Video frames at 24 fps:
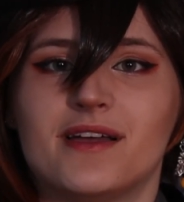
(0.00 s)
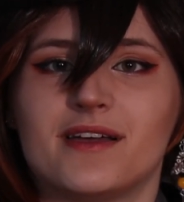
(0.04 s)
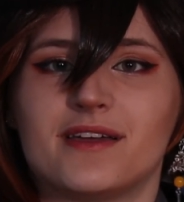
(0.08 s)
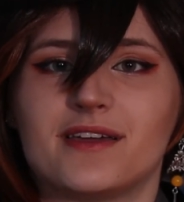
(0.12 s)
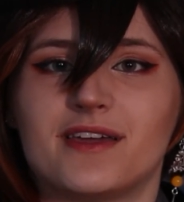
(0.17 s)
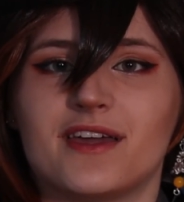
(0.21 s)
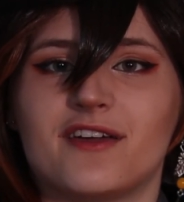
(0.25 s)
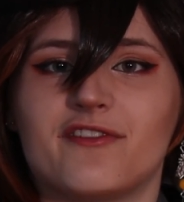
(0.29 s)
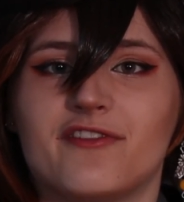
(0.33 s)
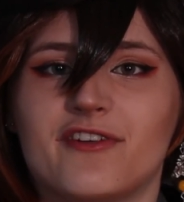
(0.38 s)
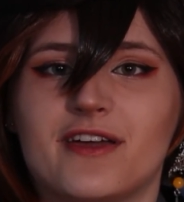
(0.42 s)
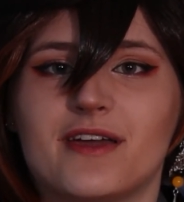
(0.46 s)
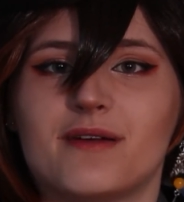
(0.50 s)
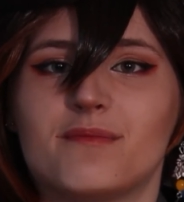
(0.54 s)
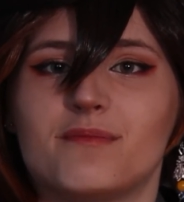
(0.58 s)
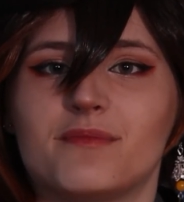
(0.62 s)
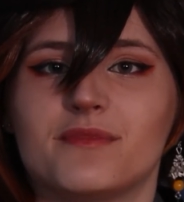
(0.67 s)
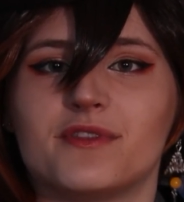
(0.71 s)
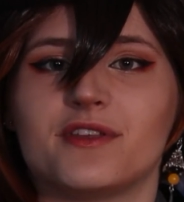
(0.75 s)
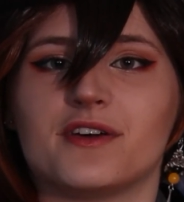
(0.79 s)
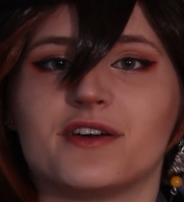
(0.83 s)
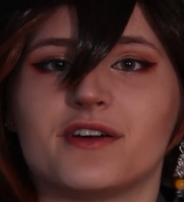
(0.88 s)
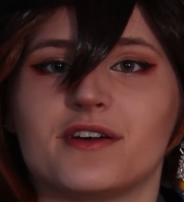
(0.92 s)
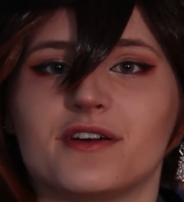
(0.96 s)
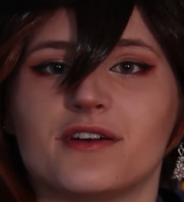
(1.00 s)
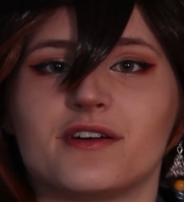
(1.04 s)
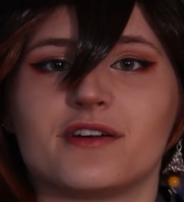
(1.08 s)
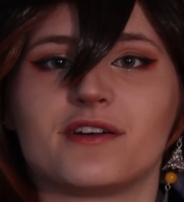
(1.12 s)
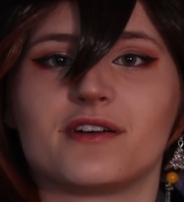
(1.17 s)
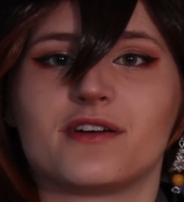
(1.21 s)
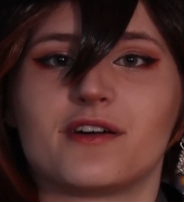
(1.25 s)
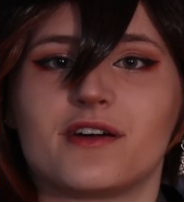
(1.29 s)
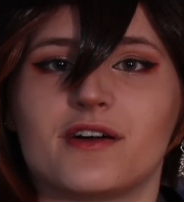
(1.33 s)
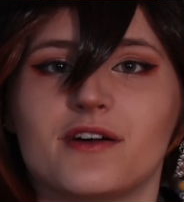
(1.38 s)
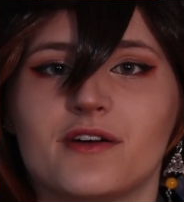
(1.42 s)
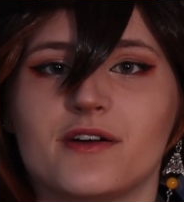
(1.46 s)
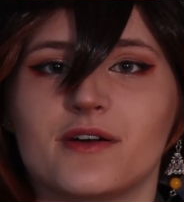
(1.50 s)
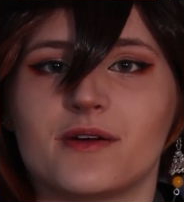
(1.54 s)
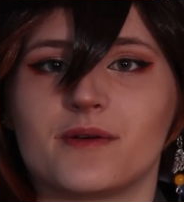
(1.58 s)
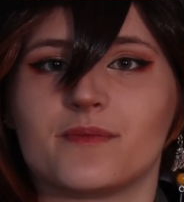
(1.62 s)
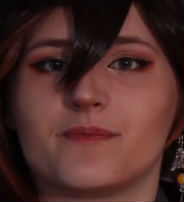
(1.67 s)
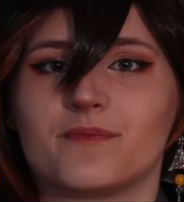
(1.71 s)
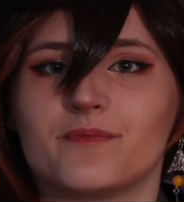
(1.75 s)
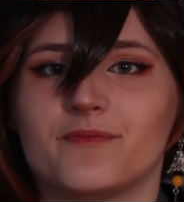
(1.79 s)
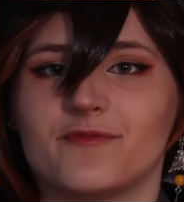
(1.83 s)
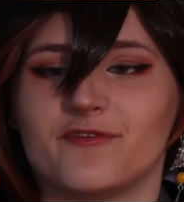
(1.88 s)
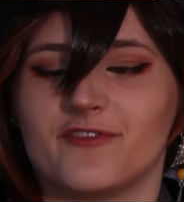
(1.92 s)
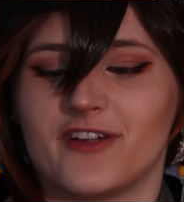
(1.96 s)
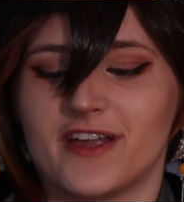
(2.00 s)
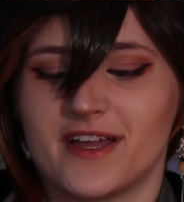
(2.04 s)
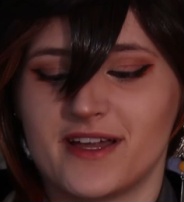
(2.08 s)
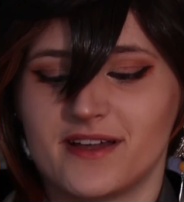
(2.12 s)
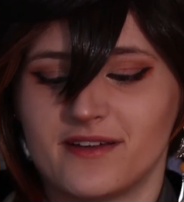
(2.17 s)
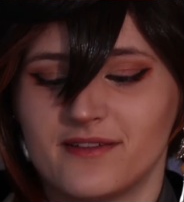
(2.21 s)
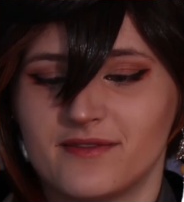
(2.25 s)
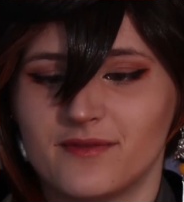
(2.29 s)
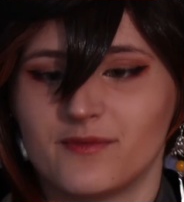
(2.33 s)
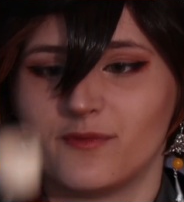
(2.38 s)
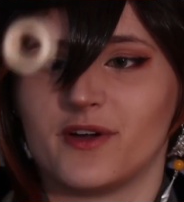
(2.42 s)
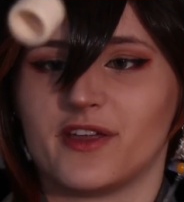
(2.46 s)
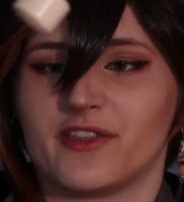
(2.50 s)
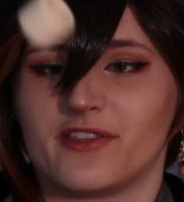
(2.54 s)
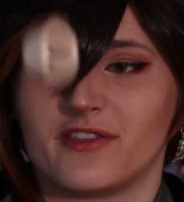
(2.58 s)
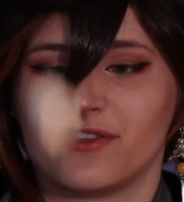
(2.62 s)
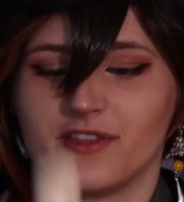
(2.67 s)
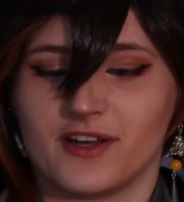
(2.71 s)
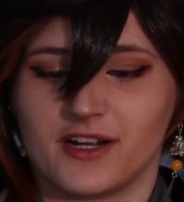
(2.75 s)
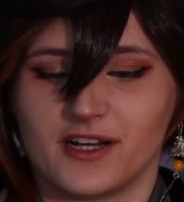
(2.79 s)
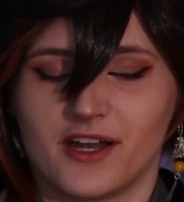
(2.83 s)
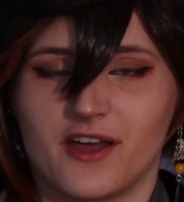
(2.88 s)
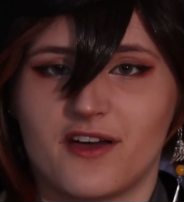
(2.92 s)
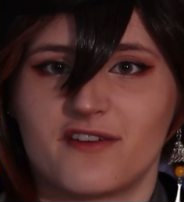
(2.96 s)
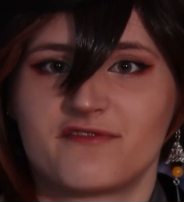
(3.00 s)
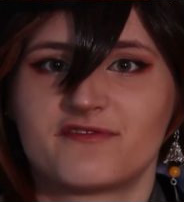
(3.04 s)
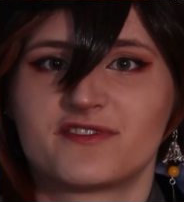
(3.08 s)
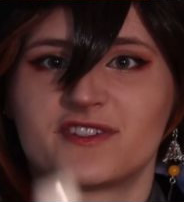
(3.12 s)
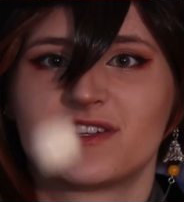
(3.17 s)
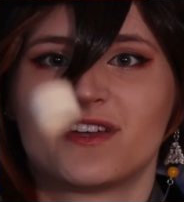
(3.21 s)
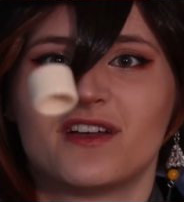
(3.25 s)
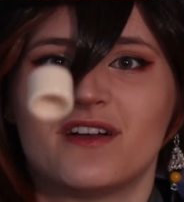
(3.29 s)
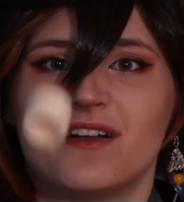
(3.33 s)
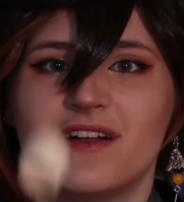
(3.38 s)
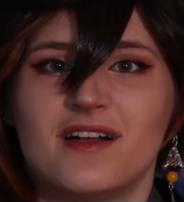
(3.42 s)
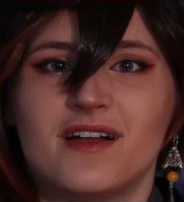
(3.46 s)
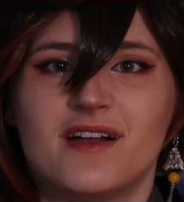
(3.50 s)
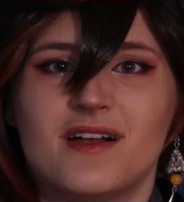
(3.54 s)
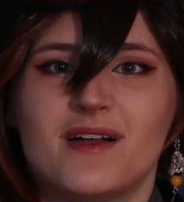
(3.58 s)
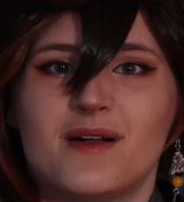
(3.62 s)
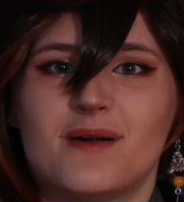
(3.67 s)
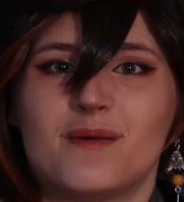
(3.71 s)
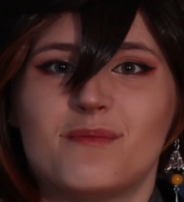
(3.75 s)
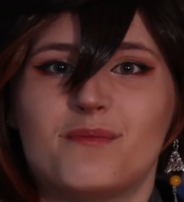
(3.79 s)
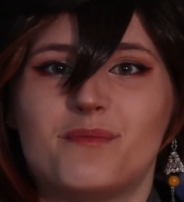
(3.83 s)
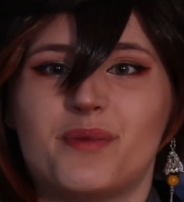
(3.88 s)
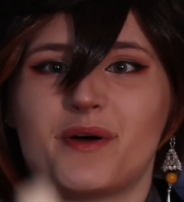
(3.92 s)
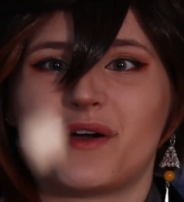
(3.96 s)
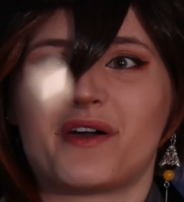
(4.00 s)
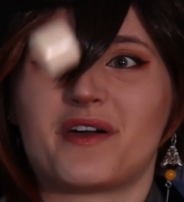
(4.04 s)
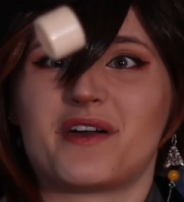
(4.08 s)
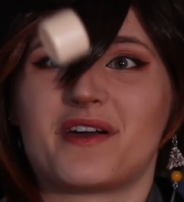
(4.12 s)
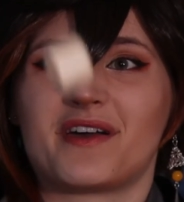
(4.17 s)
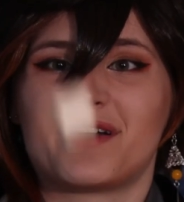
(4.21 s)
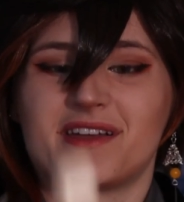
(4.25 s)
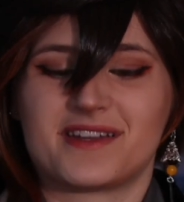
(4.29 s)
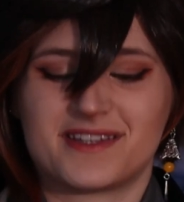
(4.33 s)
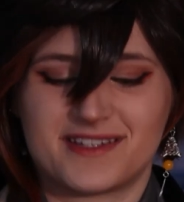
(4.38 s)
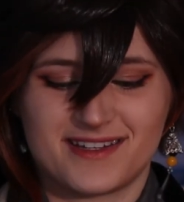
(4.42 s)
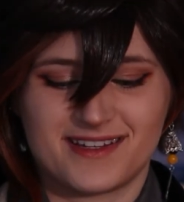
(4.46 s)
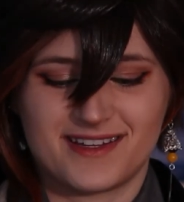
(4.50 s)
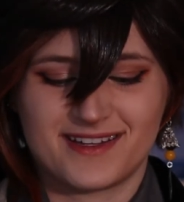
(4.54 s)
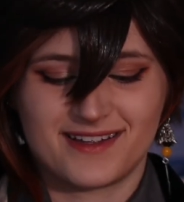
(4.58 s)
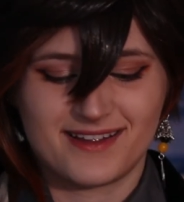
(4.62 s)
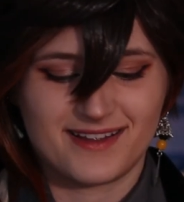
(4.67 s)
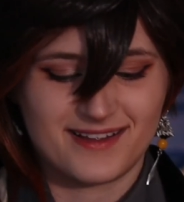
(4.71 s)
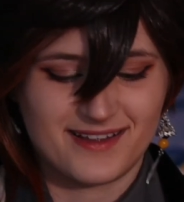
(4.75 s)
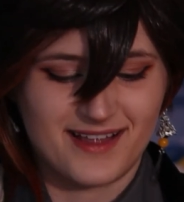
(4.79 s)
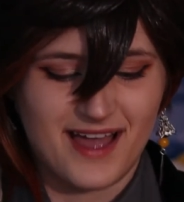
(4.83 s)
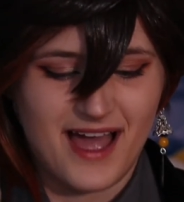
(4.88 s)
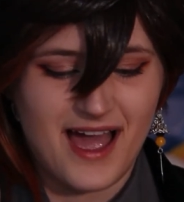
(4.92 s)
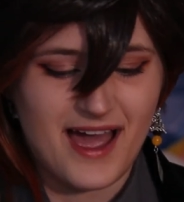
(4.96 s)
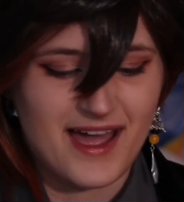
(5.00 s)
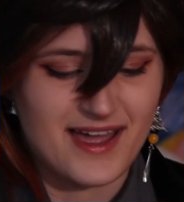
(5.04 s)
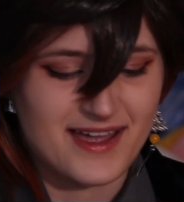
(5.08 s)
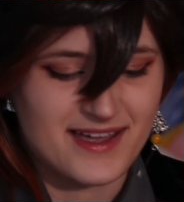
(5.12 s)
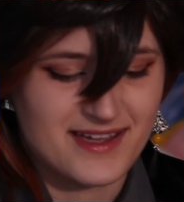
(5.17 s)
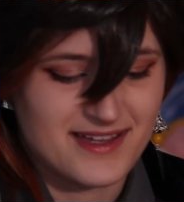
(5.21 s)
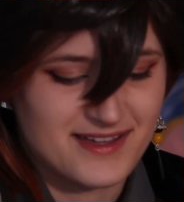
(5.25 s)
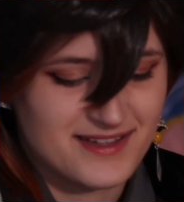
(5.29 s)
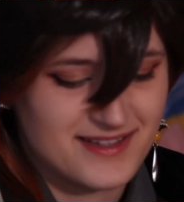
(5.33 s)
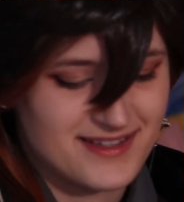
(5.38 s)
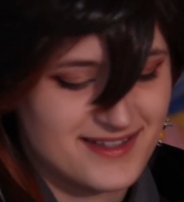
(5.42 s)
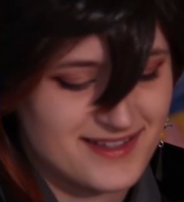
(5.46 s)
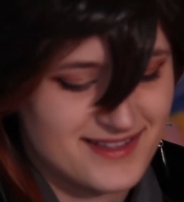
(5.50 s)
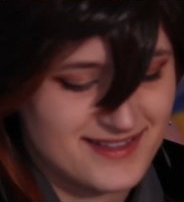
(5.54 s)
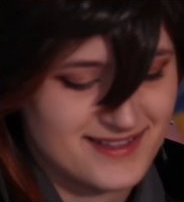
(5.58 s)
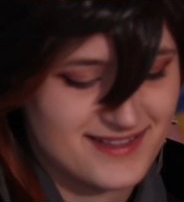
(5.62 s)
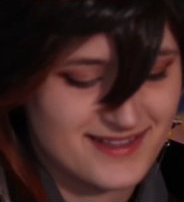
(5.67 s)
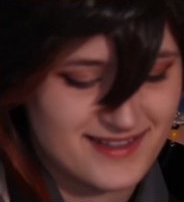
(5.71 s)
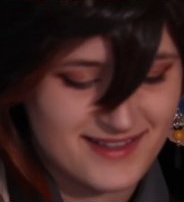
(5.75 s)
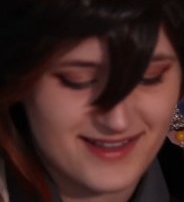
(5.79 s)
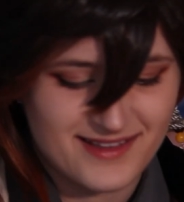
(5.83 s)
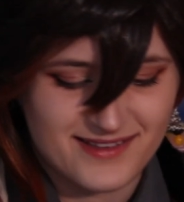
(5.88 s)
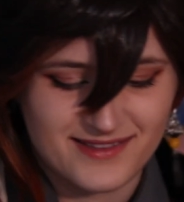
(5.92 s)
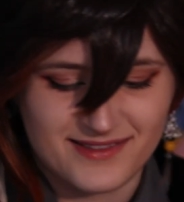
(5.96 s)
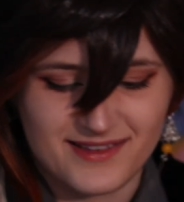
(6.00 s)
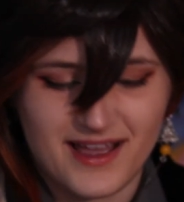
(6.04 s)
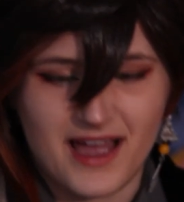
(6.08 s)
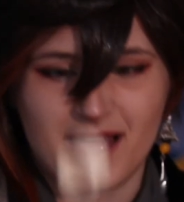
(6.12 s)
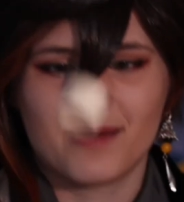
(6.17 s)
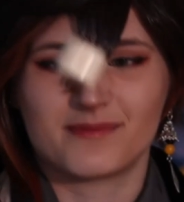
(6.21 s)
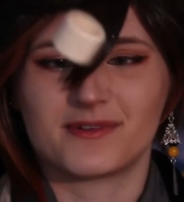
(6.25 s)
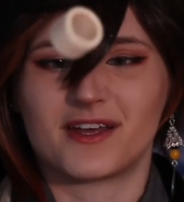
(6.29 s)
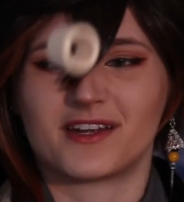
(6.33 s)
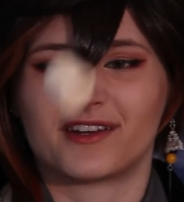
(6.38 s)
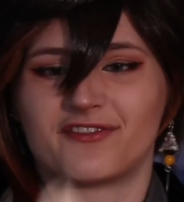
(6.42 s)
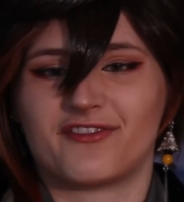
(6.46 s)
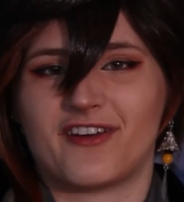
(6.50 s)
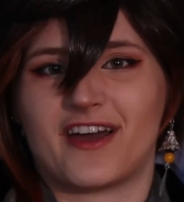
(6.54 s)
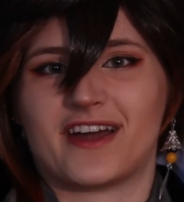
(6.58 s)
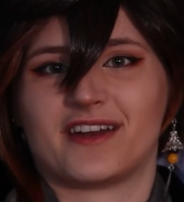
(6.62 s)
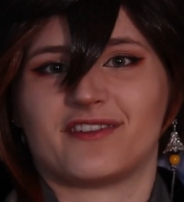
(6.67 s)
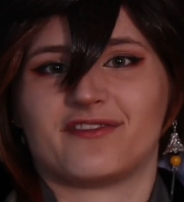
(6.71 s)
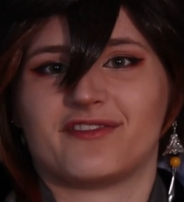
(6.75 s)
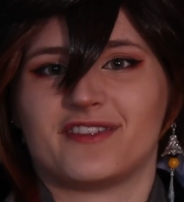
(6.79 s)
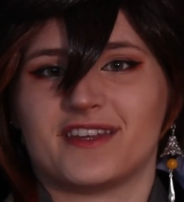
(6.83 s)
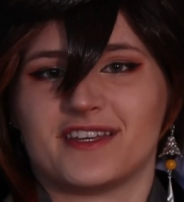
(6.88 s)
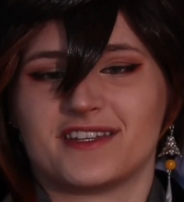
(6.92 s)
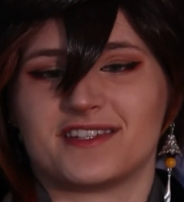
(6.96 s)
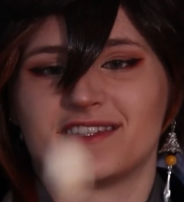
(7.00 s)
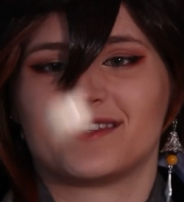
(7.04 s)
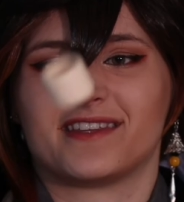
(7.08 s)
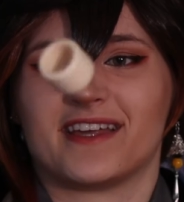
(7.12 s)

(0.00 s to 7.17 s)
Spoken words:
give him the ring with the gloves. But I'm not a fan of this